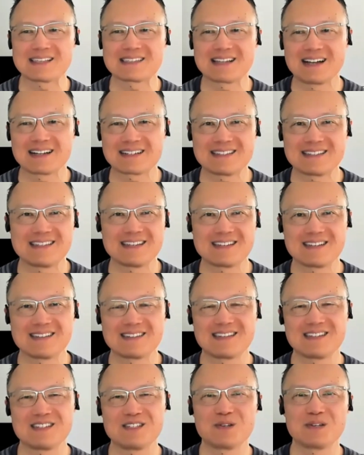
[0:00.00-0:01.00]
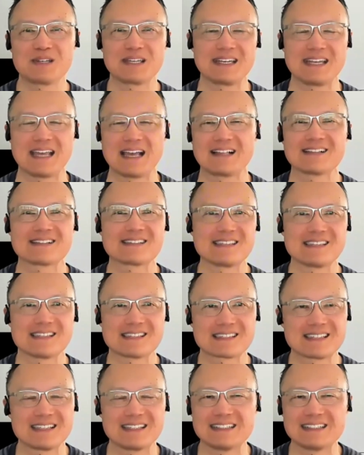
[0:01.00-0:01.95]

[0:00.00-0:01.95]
stock decisions and doing analysis,